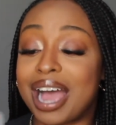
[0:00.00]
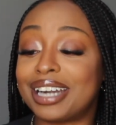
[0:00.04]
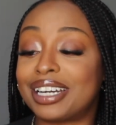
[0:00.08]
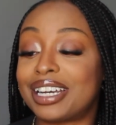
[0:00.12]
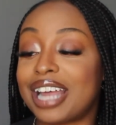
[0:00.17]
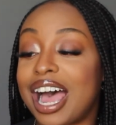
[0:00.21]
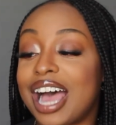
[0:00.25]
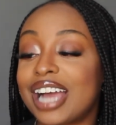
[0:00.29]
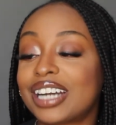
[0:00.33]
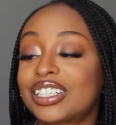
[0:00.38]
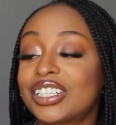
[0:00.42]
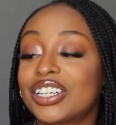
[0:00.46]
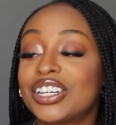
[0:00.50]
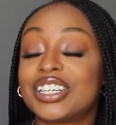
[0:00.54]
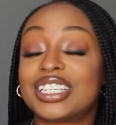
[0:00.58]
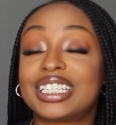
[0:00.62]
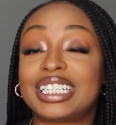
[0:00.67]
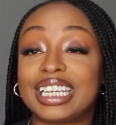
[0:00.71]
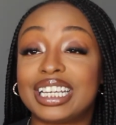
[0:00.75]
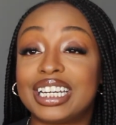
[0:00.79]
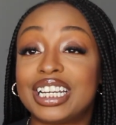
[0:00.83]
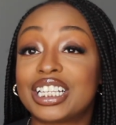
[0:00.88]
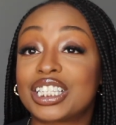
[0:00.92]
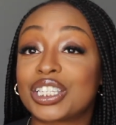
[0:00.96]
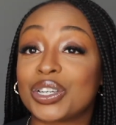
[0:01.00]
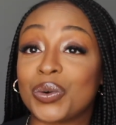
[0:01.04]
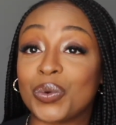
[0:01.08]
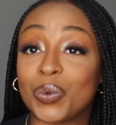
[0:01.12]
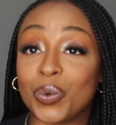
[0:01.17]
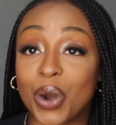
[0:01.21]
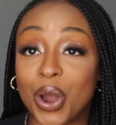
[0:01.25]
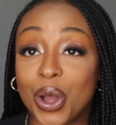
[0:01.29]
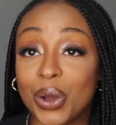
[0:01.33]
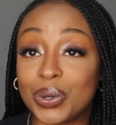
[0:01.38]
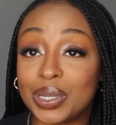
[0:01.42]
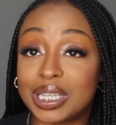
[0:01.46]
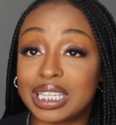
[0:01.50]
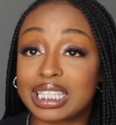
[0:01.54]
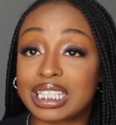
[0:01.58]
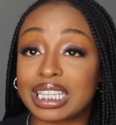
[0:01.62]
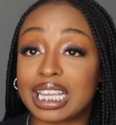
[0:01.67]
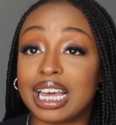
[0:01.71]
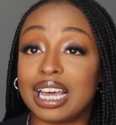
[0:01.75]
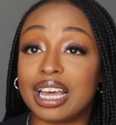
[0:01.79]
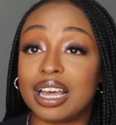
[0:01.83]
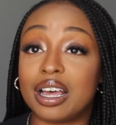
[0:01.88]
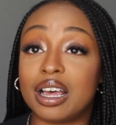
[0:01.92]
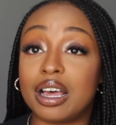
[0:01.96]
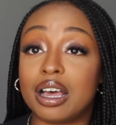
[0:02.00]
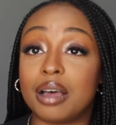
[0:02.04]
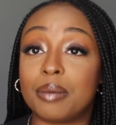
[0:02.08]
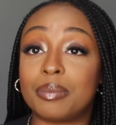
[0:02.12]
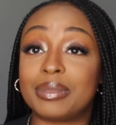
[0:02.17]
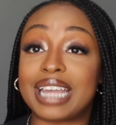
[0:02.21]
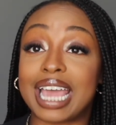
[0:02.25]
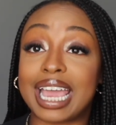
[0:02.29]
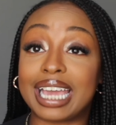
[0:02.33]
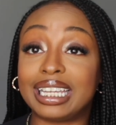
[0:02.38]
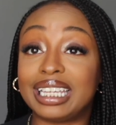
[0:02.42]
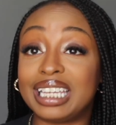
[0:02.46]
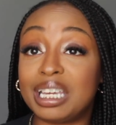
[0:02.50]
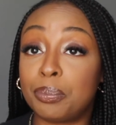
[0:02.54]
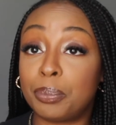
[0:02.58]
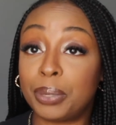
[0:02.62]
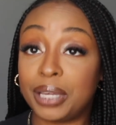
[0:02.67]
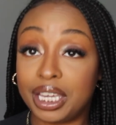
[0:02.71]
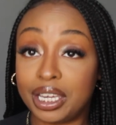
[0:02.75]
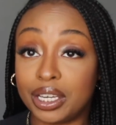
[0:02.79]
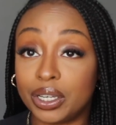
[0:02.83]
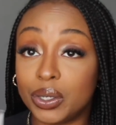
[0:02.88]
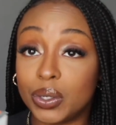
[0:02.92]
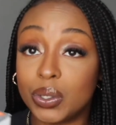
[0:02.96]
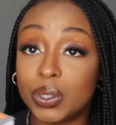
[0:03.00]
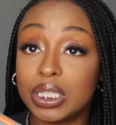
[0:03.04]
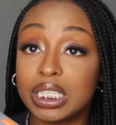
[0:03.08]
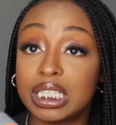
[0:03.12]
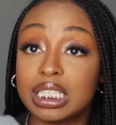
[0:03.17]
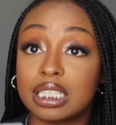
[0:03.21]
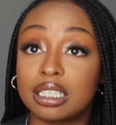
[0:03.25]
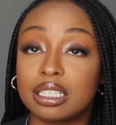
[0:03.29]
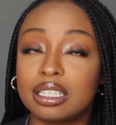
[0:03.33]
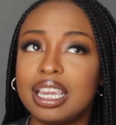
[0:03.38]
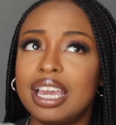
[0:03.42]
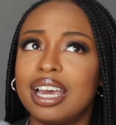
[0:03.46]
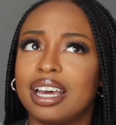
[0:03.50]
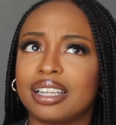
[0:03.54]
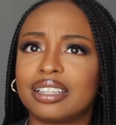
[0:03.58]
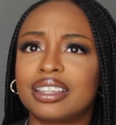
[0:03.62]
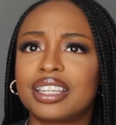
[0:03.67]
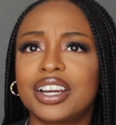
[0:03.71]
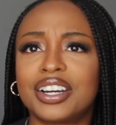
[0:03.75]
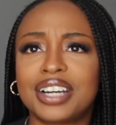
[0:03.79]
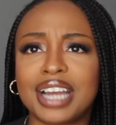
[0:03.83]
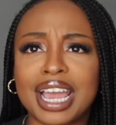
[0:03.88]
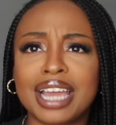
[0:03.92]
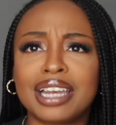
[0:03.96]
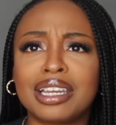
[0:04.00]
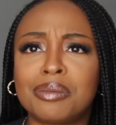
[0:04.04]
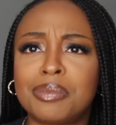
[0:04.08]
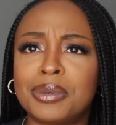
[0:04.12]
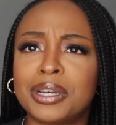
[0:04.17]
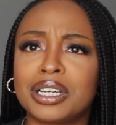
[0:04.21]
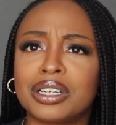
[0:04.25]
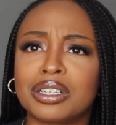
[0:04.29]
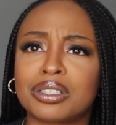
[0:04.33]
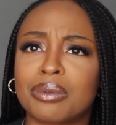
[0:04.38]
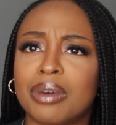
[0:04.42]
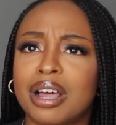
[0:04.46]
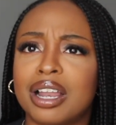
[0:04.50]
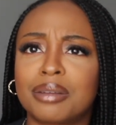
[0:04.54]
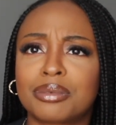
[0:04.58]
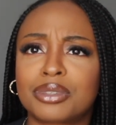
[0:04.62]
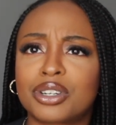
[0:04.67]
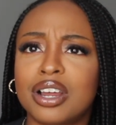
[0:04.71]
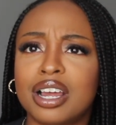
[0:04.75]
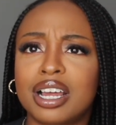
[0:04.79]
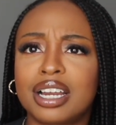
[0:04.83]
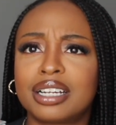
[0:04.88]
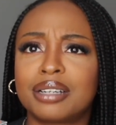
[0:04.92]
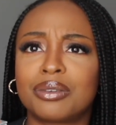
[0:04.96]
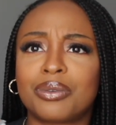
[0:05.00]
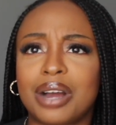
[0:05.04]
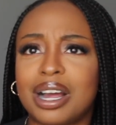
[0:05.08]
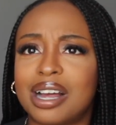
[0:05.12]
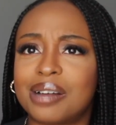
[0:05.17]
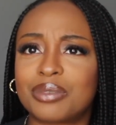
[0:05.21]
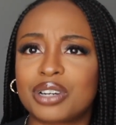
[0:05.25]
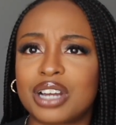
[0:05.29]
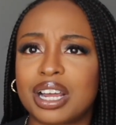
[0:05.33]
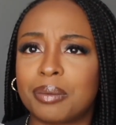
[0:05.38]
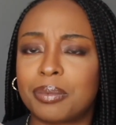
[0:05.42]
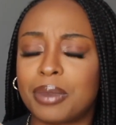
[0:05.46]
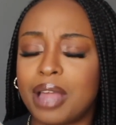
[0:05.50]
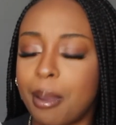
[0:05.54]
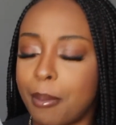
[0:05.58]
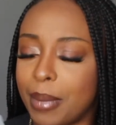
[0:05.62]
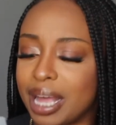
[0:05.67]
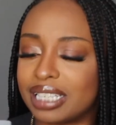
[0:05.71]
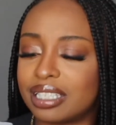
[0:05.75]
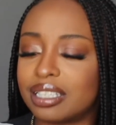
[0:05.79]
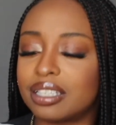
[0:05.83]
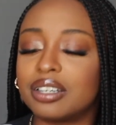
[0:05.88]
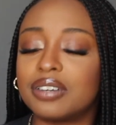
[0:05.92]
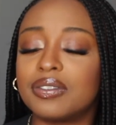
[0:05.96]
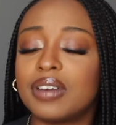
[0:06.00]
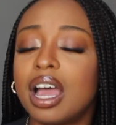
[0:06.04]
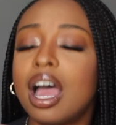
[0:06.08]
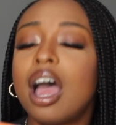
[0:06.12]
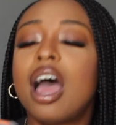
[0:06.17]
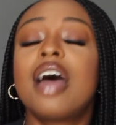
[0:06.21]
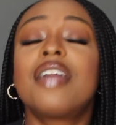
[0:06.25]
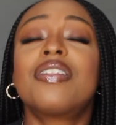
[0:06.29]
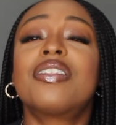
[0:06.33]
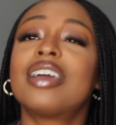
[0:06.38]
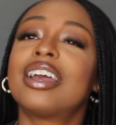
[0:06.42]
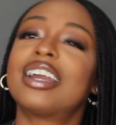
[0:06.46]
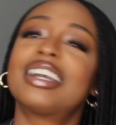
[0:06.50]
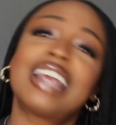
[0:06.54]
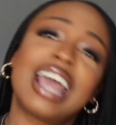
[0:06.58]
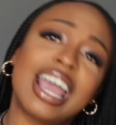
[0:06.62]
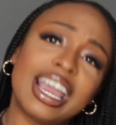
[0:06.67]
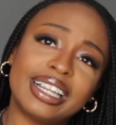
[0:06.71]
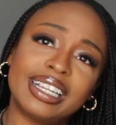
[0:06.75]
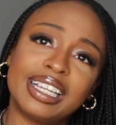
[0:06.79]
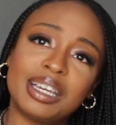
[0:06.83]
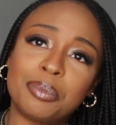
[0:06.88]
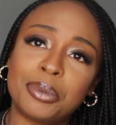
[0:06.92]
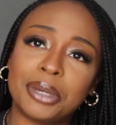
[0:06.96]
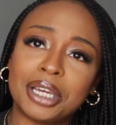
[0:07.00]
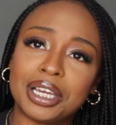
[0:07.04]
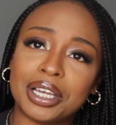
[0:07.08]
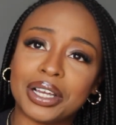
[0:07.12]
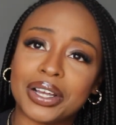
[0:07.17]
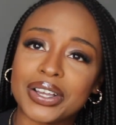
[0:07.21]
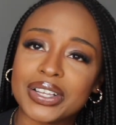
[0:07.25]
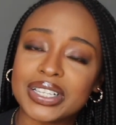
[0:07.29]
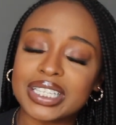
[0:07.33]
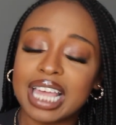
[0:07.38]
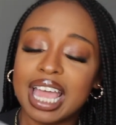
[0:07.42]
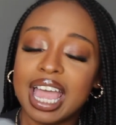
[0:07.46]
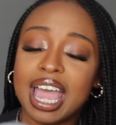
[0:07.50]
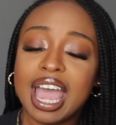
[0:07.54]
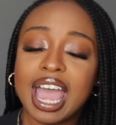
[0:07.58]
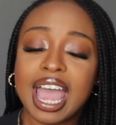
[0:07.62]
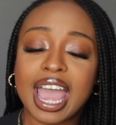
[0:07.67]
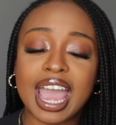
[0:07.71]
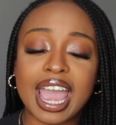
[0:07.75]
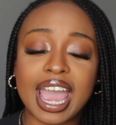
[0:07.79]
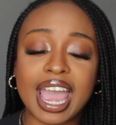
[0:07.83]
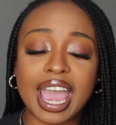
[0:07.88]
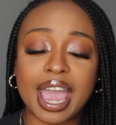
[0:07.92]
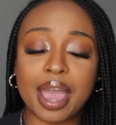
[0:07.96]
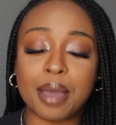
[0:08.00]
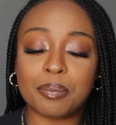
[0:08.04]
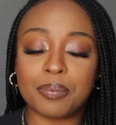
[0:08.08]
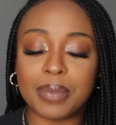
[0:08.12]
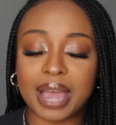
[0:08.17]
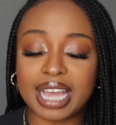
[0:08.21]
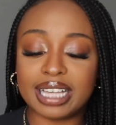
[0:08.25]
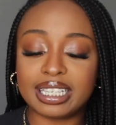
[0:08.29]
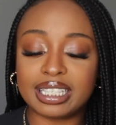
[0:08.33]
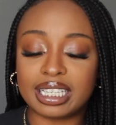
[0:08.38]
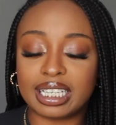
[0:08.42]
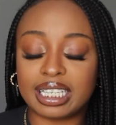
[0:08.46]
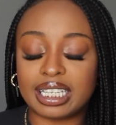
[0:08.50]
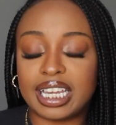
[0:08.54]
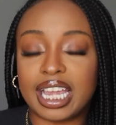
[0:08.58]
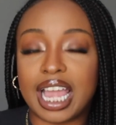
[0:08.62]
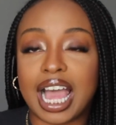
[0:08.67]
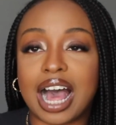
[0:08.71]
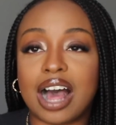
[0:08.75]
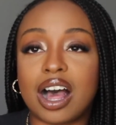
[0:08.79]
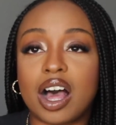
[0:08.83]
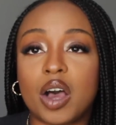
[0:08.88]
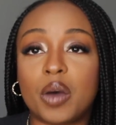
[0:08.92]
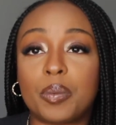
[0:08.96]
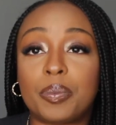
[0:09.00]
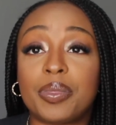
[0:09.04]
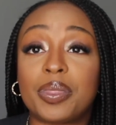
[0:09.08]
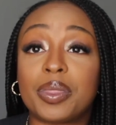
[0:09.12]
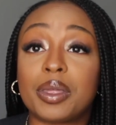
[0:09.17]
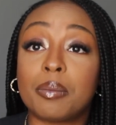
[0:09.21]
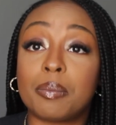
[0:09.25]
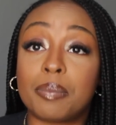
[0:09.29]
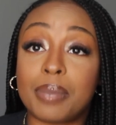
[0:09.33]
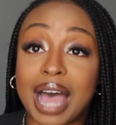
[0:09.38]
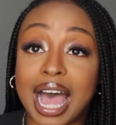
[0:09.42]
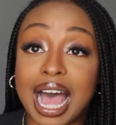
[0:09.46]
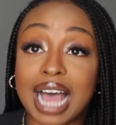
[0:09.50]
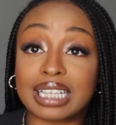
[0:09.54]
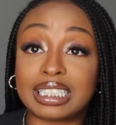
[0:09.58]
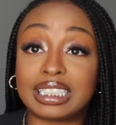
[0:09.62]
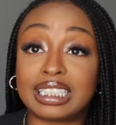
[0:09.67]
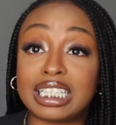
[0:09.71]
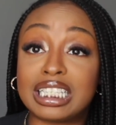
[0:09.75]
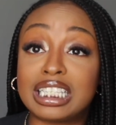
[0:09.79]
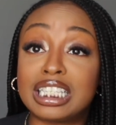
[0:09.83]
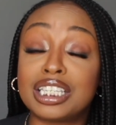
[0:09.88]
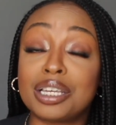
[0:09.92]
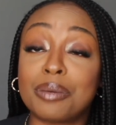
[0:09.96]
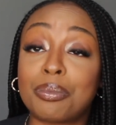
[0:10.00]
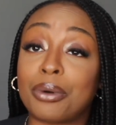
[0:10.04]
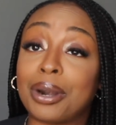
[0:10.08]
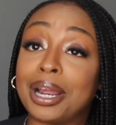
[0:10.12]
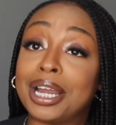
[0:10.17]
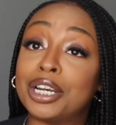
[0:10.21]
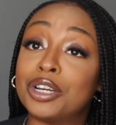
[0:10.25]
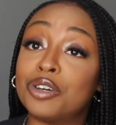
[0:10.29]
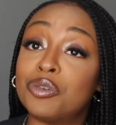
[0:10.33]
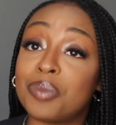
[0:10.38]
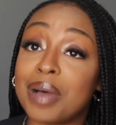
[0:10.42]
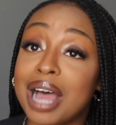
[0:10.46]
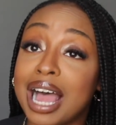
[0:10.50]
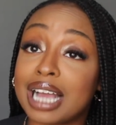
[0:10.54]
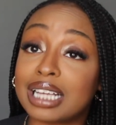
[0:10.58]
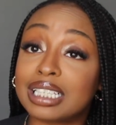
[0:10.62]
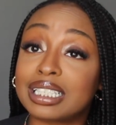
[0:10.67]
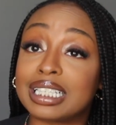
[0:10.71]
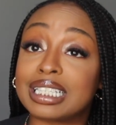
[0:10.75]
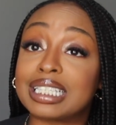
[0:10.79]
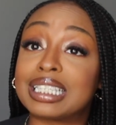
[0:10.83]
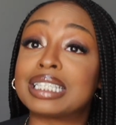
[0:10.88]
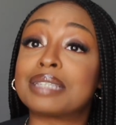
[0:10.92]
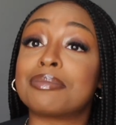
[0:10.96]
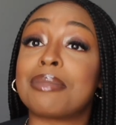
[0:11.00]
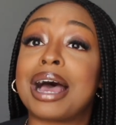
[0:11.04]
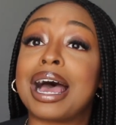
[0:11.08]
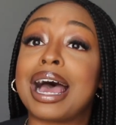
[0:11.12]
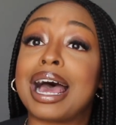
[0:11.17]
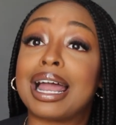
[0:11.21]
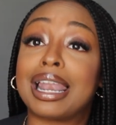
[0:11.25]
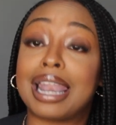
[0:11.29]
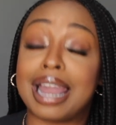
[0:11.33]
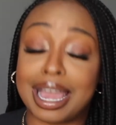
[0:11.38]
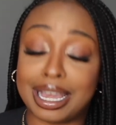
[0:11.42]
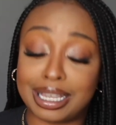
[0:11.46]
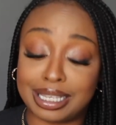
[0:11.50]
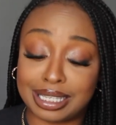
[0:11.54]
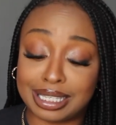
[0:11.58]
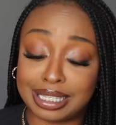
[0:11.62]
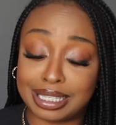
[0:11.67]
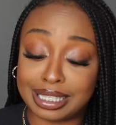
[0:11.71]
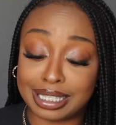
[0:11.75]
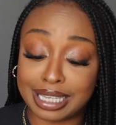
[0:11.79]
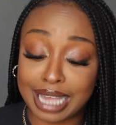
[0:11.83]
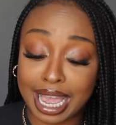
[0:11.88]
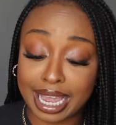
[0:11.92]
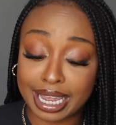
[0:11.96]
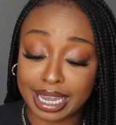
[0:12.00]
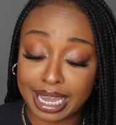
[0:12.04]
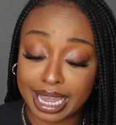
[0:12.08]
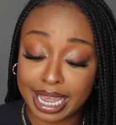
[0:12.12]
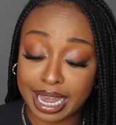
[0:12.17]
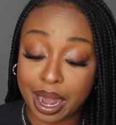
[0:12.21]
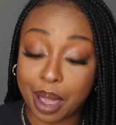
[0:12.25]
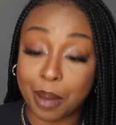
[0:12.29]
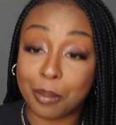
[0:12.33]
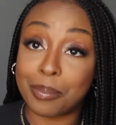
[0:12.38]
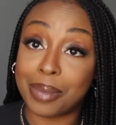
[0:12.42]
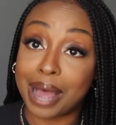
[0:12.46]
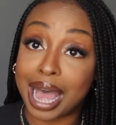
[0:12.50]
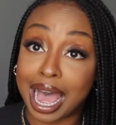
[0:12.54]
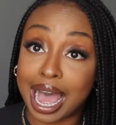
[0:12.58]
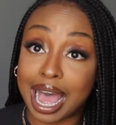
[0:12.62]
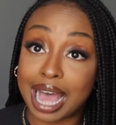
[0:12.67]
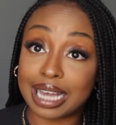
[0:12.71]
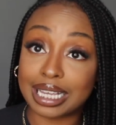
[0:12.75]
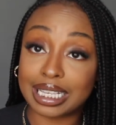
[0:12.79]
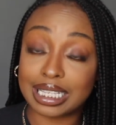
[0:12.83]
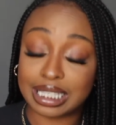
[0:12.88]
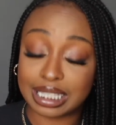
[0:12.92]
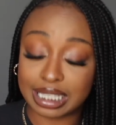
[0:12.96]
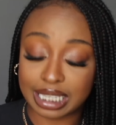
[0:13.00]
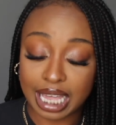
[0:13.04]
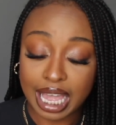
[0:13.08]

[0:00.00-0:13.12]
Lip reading: Dr. Dennis Gross daily pills. Yeah, they're daily pills. While I'm trying to blame myself, they're daily pills. And basically, I opened the box. This is a brand new box. This is my like second box.